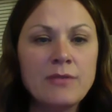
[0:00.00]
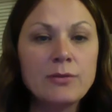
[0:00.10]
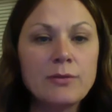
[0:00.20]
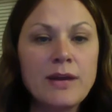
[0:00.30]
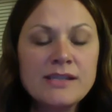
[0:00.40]
of
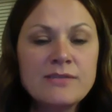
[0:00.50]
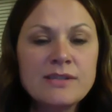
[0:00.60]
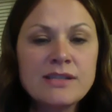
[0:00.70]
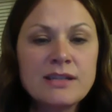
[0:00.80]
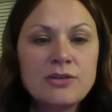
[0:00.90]
the rest of
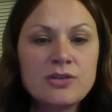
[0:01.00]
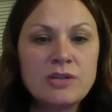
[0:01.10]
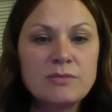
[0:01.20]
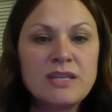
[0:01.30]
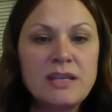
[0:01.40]
his
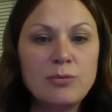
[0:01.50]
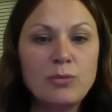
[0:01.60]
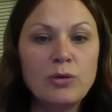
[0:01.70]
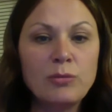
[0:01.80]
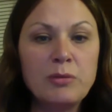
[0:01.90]
leadership team
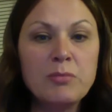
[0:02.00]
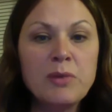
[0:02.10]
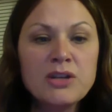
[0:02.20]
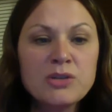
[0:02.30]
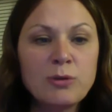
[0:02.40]
will be
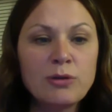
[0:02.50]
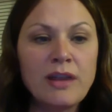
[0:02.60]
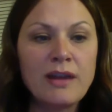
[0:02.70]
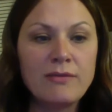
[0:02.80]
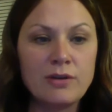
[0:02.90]
much more
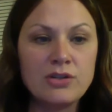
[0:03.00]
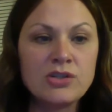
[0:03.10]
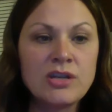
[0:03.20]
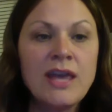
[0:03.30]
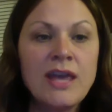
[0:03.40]
leveraged